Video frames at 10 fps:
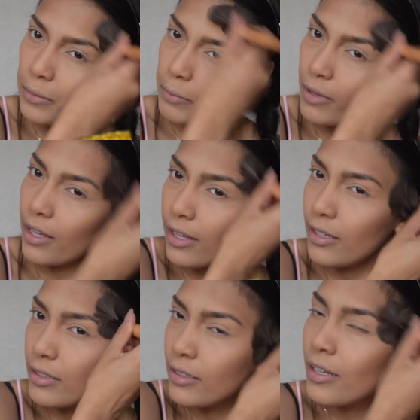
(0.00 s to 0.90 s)

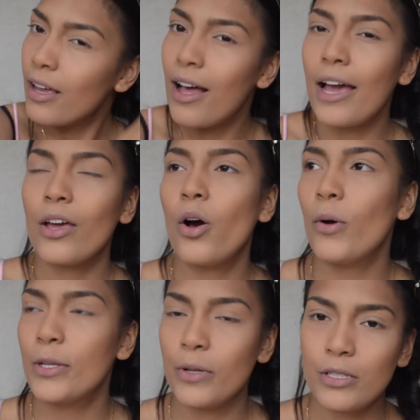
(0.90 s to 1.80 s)
Me? I
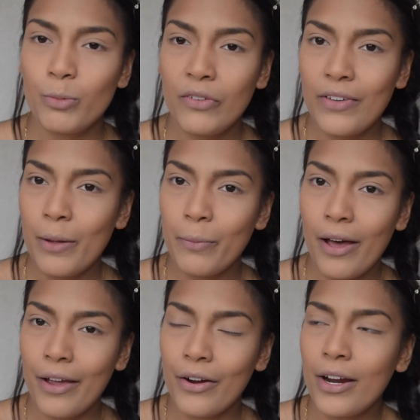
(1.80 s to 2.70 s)
always wanted to be a
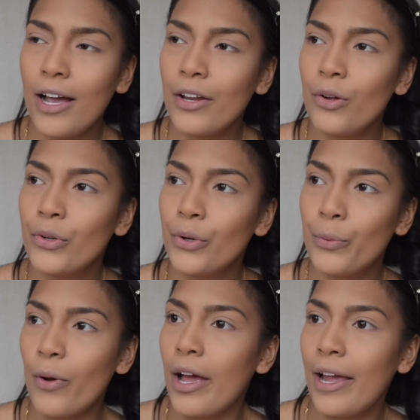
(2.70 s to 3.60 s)
vampire. I don't
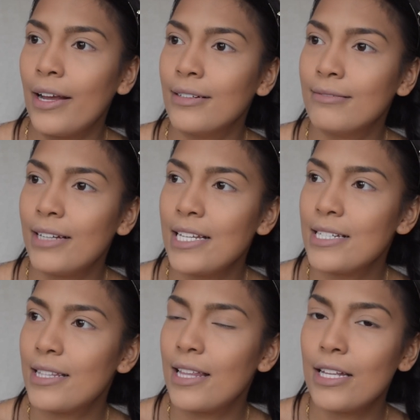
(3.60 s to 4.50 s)
know why. I
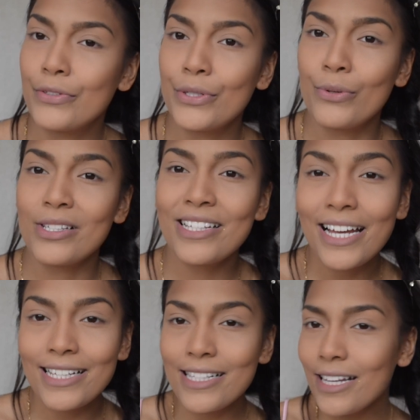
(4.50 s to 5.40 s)
just think they're so
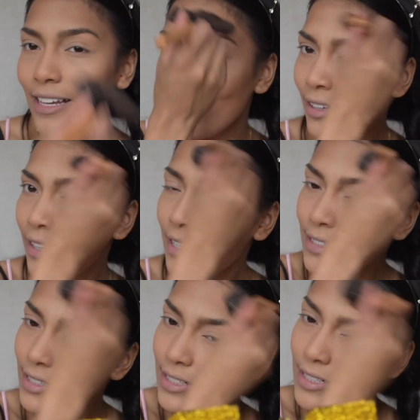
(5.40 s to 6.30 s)
sexy,
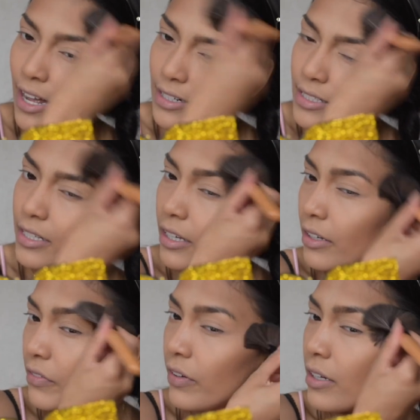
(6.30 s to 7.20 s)

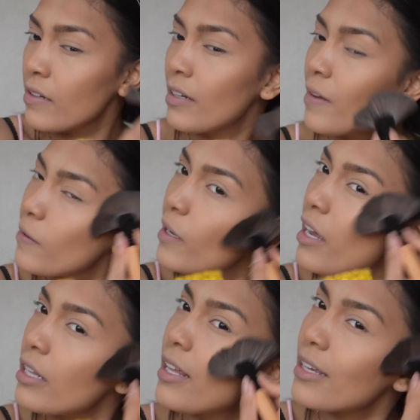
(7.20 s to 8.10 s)
seductive.
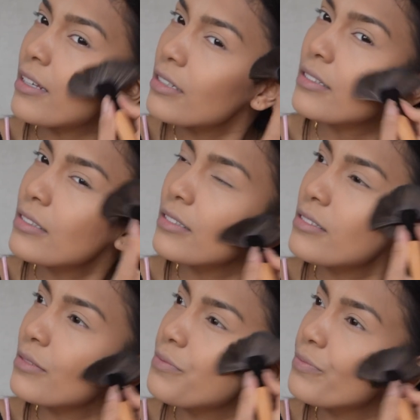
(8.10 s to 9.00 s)
And like,
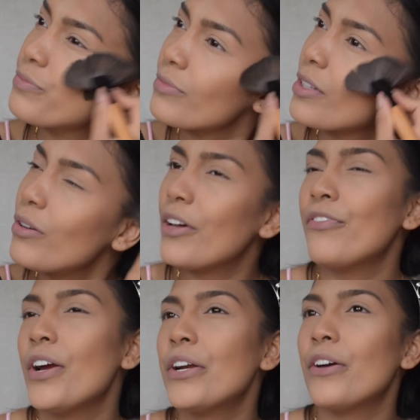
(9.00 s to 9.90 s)
okay,
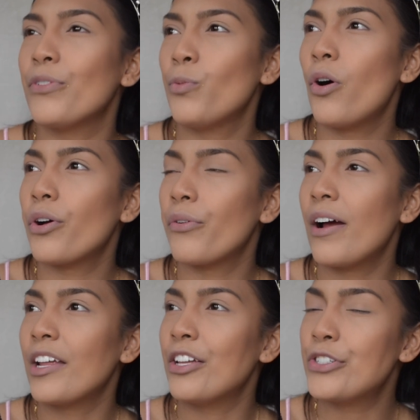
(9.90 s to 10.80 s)
fair enough, you walk
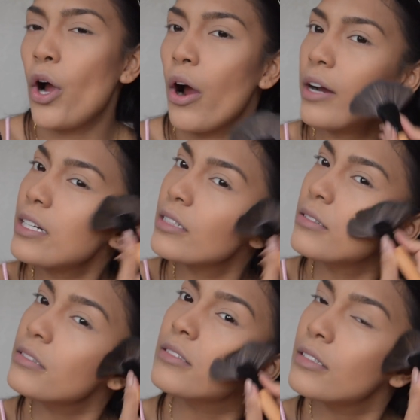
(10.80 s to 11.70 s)
around in the dark,
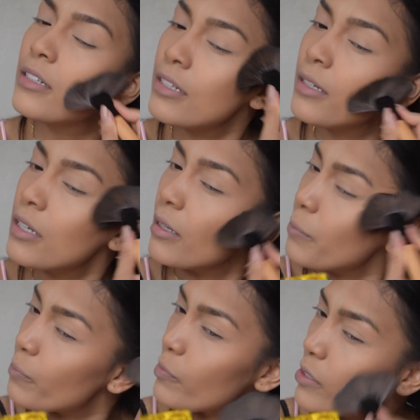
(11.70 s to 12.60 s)

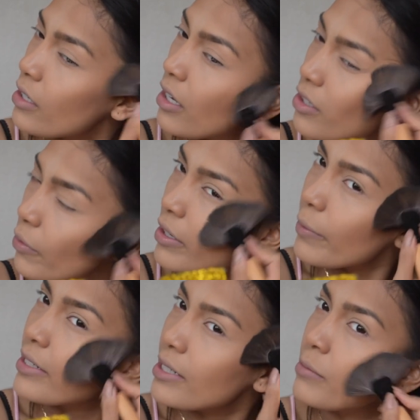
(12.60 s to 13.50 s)
but you can't go
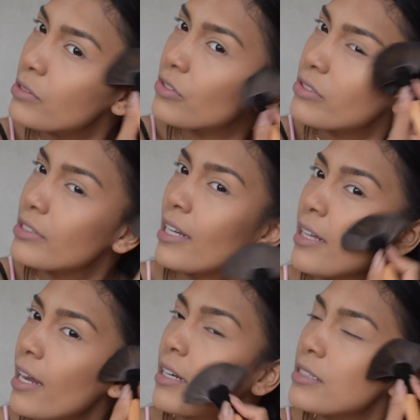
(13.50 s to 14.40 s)
anywhere through
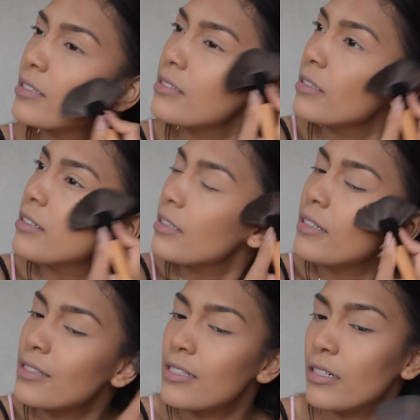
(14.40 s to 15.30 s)
daylight
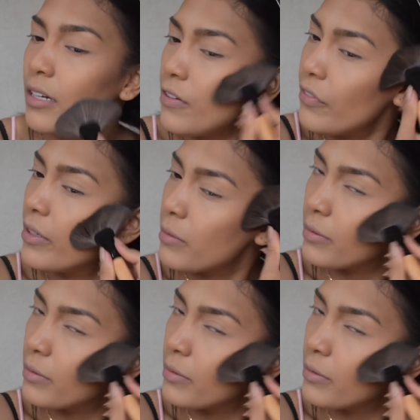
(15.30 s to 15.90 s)
and stuff.